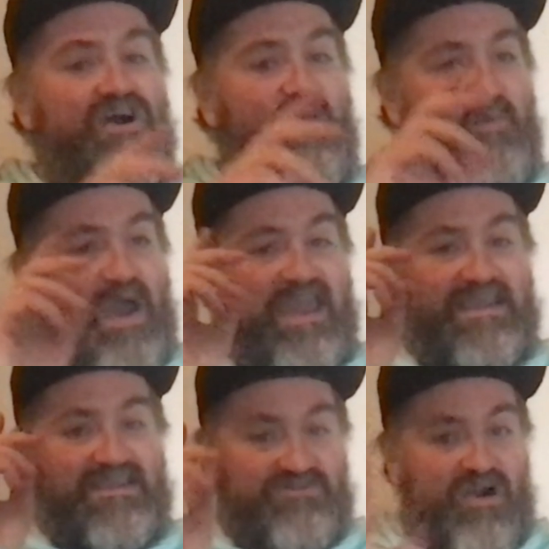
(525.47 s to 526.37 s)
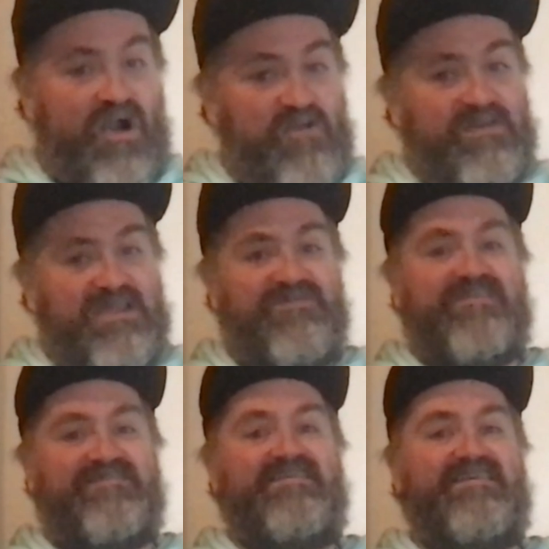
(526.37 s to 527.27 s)
away, not only of
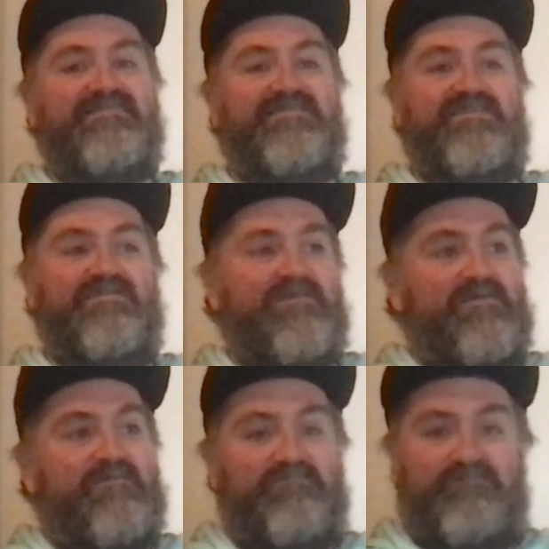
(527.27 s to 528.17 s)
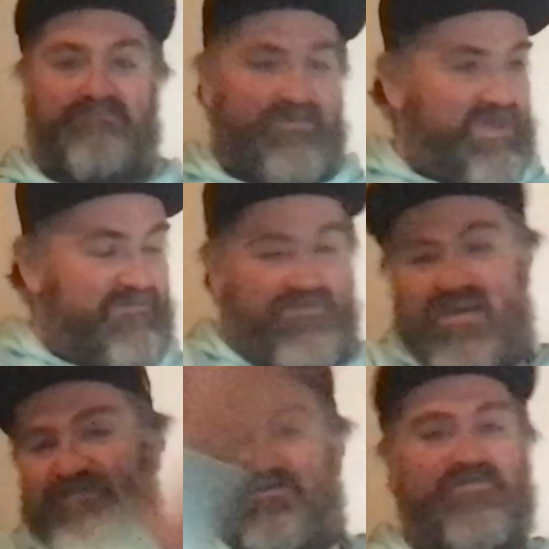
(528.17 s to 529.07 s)
this season, but their
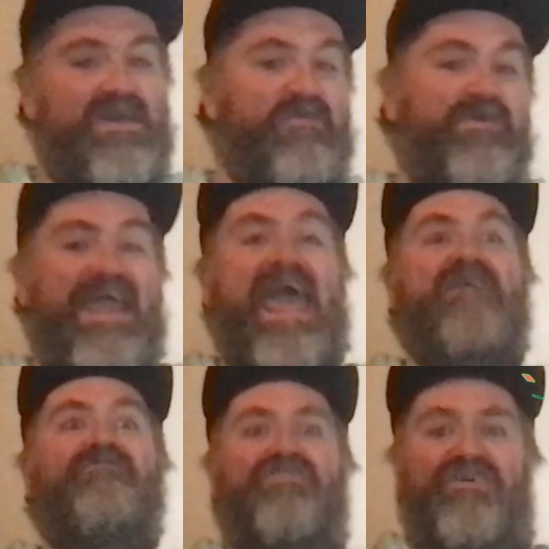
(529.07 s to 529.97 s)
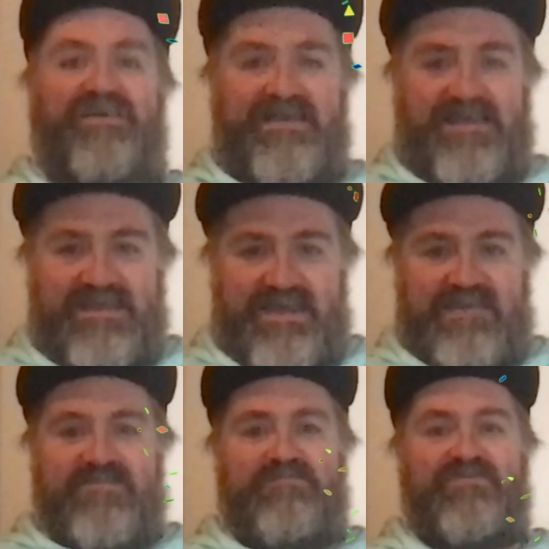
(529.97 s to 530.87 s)
first away win ever
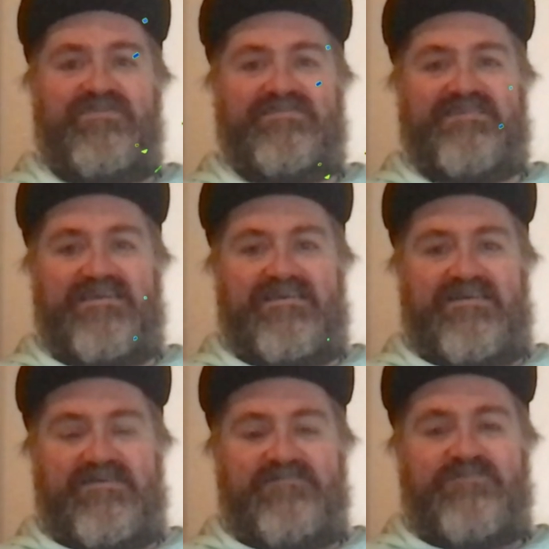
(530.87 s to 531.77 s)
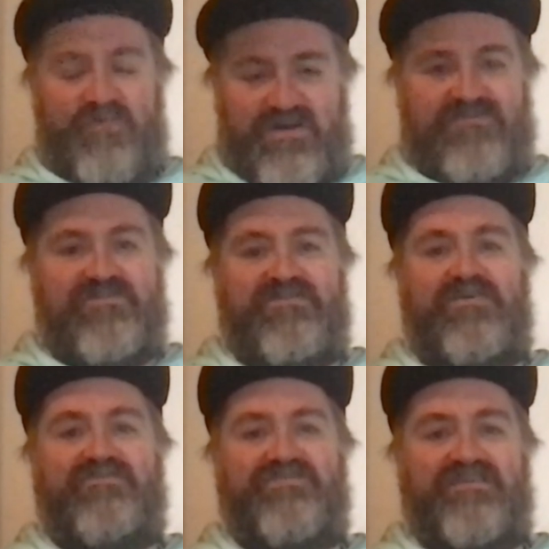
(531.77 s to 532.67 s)
in the Bundesliga. Well done,
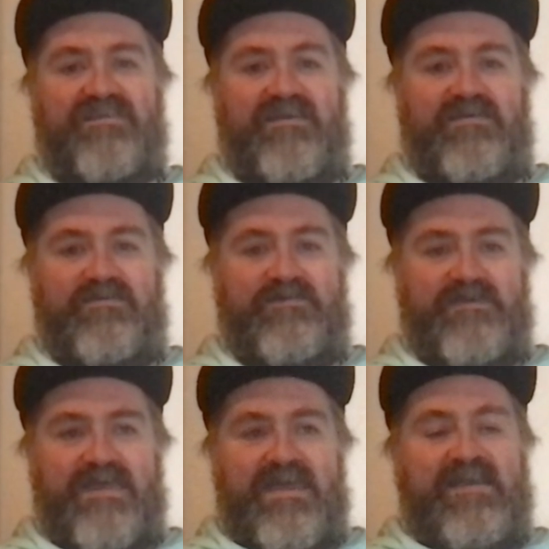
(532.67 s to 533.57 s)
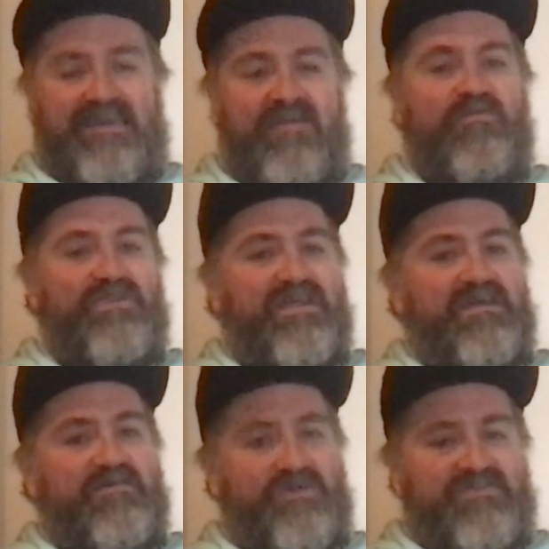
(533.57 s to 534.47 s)
Holstein Kiel. Kiel won
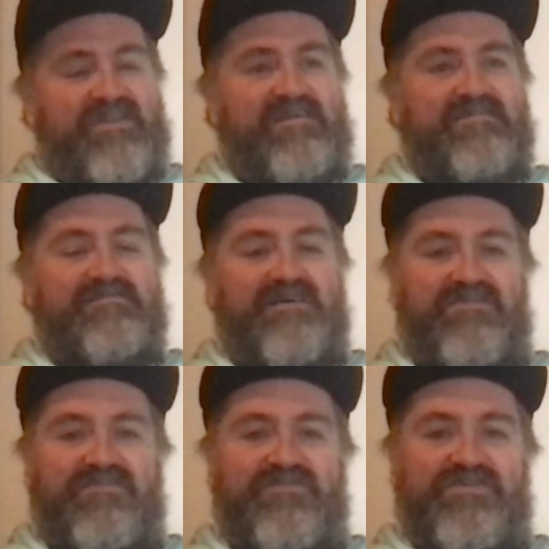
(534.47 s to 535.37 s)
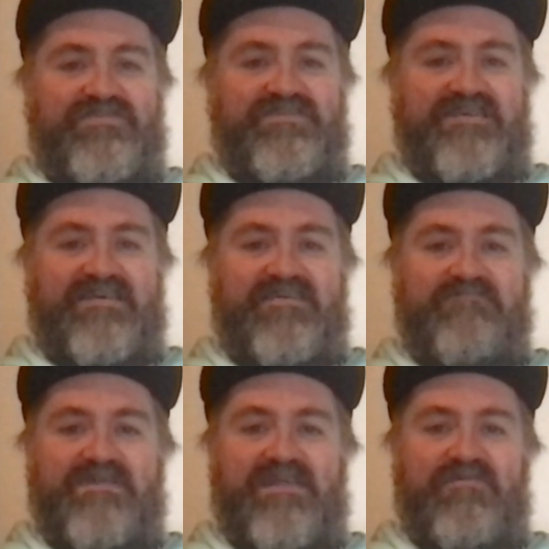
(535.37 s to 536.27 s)
it 1-0 on the 42nd
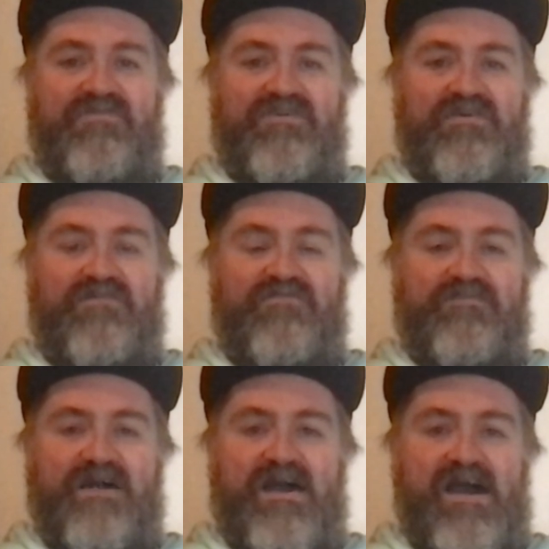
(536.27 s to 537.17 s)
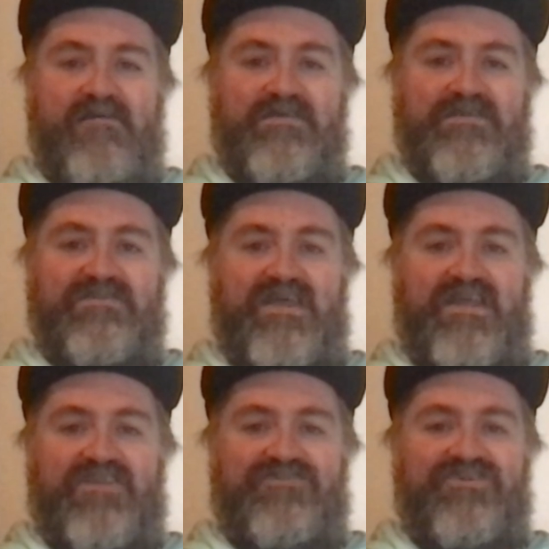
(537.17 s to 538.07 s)
minute with a goal from Arman
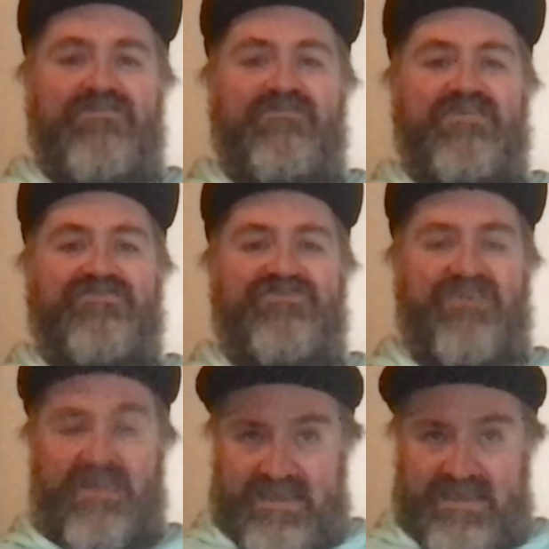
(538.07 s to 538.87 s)
Gigovic.